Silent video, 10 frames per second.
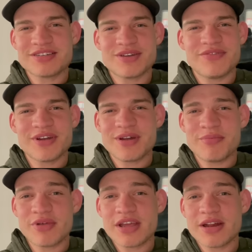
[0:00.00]
So I figured I'd
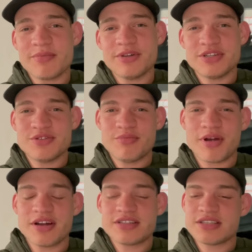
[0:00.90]
break it up into two
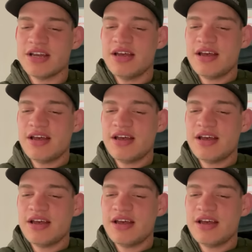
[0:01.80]
parts.